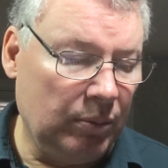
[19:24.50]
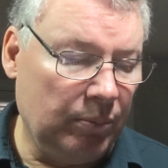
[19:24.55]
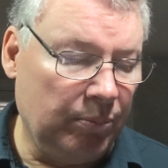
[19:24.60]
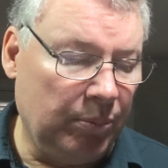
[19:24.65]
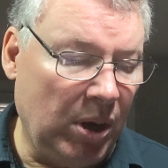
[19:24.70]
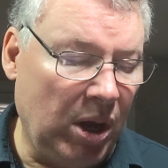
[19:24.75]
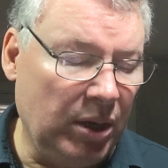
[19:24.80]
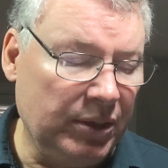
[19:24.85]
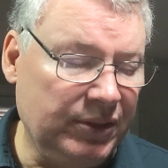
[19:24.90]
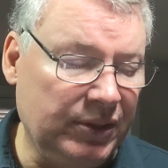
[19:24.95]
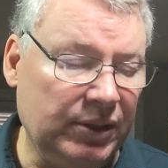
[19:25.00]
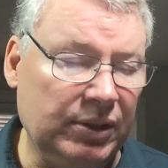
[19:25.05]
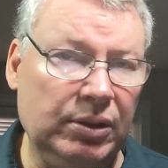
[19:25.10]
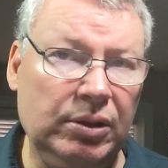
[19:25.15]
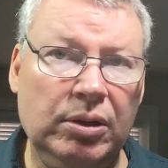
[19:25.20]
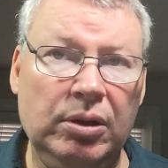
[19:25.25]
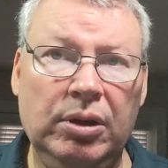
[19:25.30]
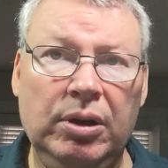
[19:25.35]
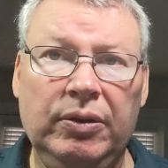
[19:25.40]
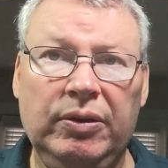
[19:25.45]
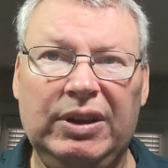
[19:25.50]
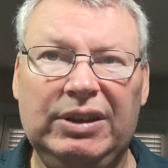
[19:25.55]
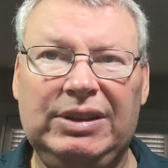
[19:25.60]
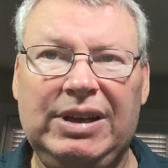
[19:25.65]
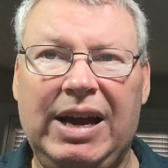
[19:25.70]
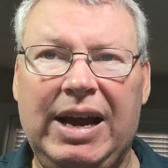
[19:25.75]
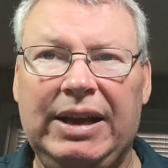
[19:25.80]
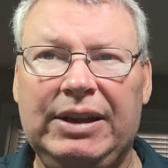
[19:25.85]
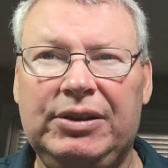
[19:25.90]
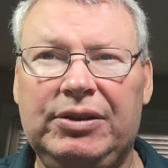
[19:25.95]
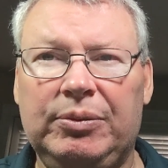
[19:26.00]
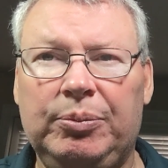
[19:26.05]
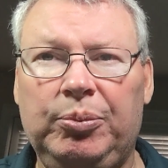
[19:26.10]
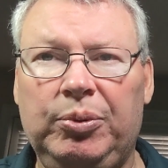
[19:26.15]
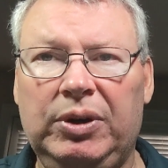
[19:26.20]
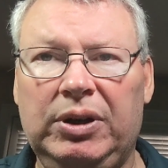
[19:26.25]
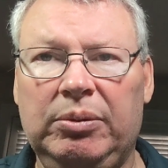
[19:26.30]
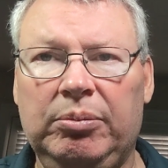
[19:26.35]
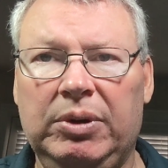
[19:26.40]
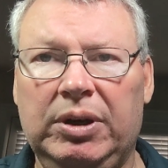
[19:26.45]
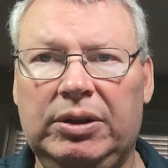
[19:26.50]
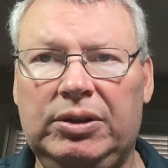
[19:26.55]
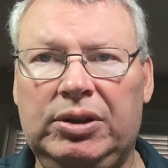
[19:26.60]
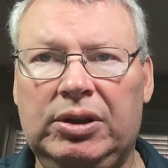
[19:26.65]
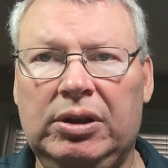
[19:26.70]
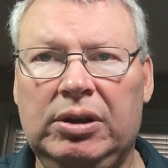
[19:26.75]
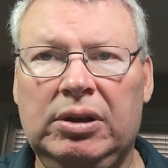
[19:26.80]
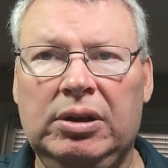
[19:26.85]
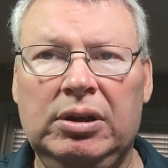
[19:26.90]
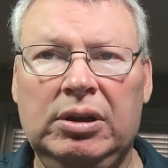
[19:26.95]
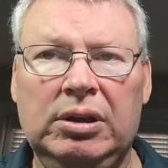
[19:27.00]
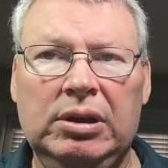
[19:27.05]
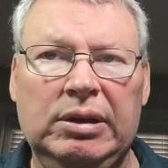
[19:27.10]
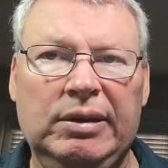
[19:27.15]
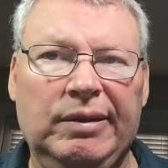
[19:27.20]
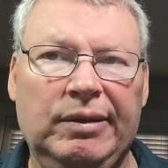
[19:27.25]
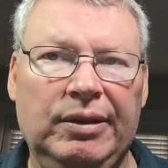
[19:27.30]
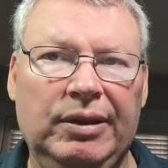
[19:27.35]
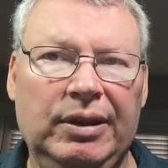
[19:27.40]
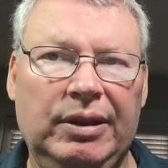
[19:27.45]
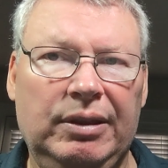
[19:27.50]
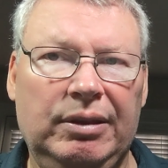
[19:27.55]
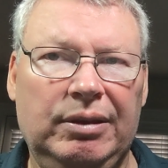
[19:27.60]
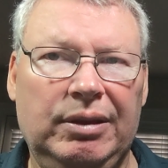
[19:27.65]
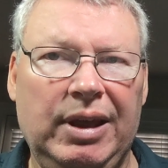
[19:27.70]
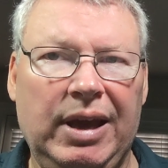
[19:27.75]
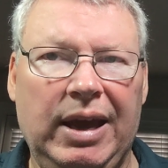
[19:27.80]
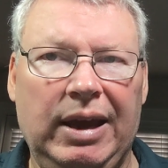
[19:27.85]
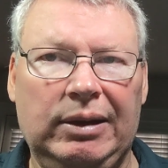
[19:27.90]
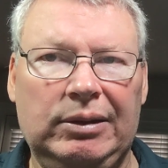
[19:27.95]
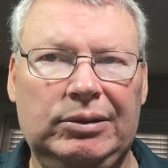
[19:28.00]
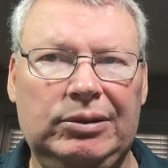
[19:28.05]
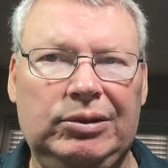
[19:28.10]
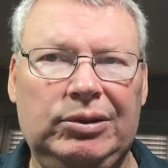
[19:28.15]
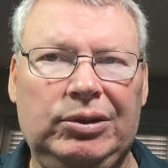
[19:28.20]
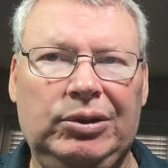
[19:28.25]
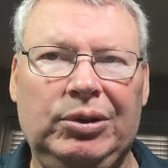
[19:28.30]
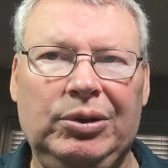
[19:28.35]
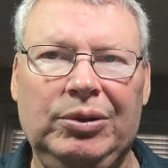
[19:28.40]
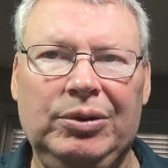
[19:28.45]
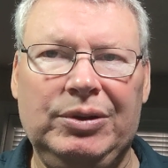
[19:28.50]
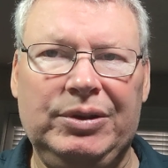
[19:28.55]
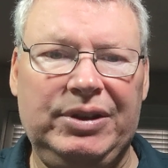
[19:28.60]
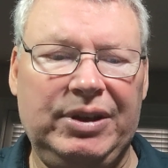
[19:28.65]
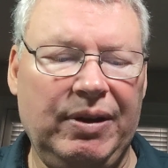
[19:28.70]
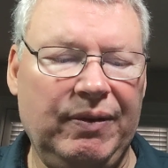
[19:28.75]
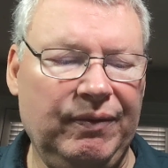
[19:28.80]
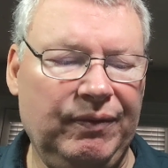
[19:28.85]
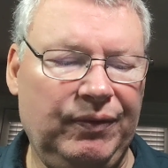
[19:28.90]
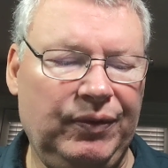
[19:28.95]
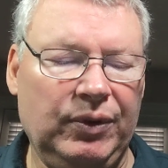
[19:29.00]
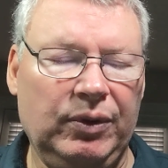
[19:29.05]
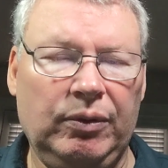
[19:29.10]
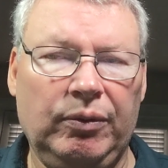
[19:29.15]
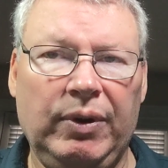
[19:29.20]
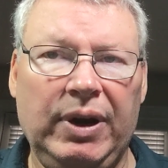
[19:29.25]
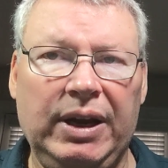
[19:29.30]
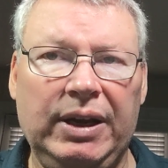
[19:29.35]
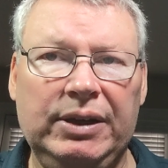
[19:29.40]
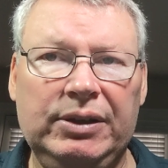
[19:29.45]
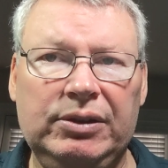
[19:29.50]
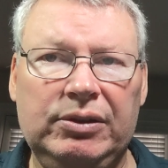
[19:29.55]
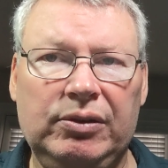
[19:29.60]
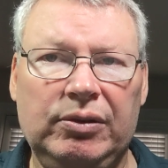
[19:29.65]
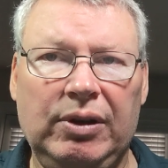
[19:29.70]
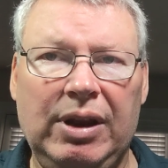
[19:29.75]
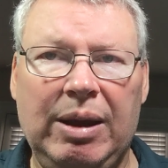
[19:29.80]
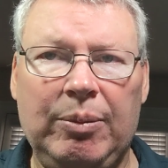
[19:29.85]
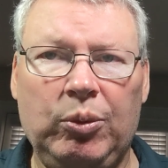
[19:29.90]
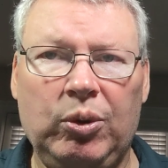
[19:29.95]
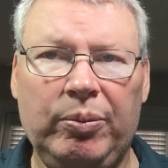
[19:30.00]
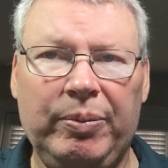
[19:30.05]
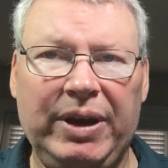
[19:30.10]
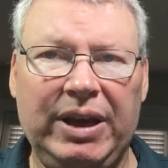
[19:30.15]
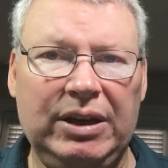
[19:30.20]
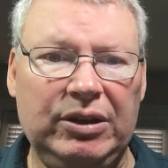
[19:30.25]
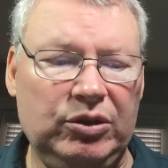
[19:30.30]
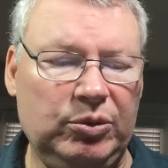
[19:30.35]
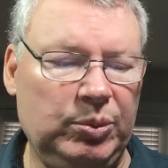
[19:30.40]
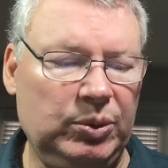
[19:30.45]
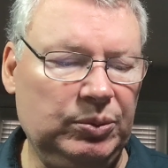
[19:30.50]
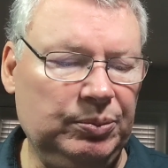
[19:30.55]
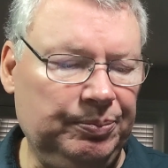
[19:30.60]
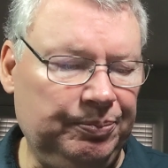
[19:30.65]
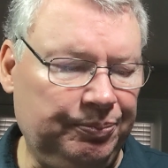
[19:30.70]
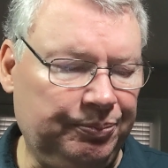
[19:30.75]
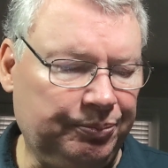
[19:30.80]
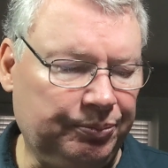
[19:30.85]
Boston, the tides are pretty much that 2 to 7 foot range. They're a lot more manageable.